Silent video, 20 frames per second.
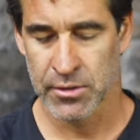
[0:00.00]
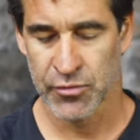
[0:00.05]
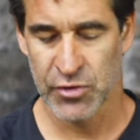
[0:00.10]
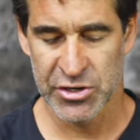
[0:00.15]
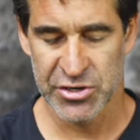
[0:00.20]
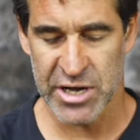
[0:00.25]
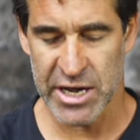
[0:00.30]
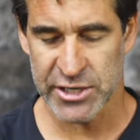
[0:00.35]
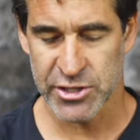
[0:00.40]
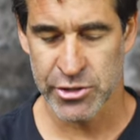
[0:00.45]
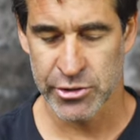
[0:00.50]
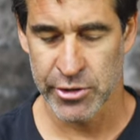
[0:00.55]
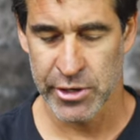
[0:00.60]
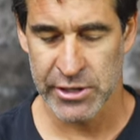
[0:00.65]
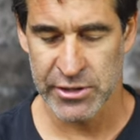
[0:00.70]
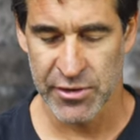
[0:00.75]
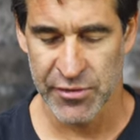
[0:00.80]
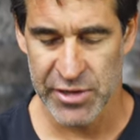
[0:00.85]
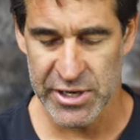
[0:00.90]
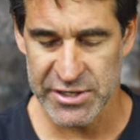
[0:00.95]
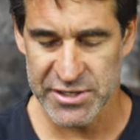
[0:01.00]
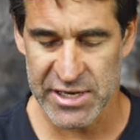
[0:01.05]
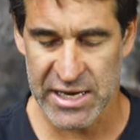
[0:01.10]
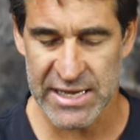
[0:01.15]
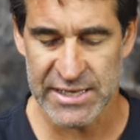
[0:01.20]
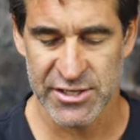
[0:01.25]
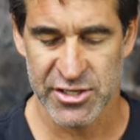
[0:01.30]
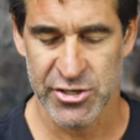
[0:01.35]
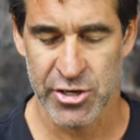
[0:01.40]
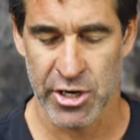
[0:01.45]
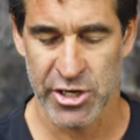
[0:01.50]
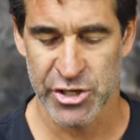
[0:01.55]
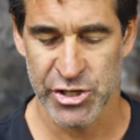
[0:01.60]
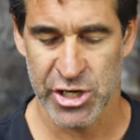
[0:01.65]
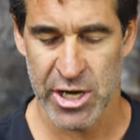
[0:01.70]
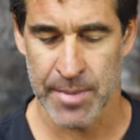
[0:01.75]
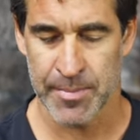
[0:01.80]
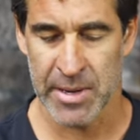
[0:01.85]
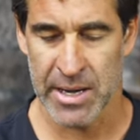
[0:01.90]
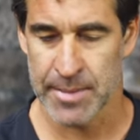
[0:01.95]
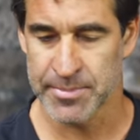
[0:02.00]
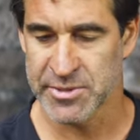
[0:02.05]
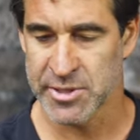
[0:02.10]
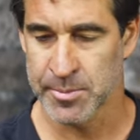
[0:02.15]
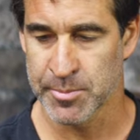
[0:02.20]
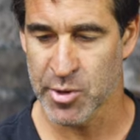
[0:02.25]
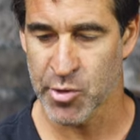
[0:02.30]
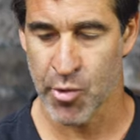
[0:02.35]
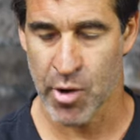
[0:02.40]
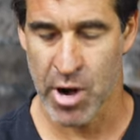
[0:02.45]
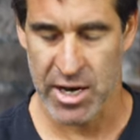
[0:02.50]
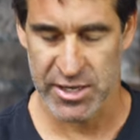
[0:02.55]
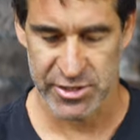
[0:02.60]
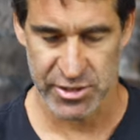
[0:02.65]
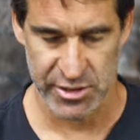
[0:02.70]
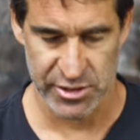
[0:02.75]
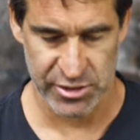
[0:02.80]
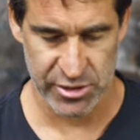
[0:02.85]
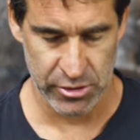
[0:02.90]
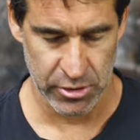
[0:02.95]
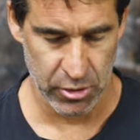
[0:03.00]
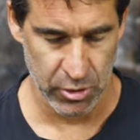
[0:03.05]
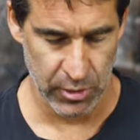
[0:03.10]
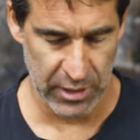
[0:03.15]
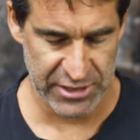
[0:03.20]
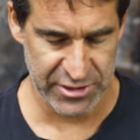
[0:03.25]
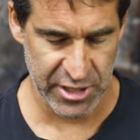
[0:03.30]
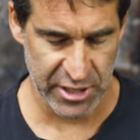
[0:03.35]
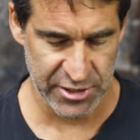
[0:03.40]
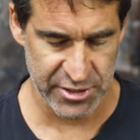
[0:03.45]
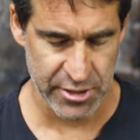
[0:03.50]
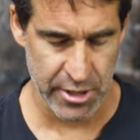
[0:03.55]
the texture into this and start shaping up some crosses. So let's get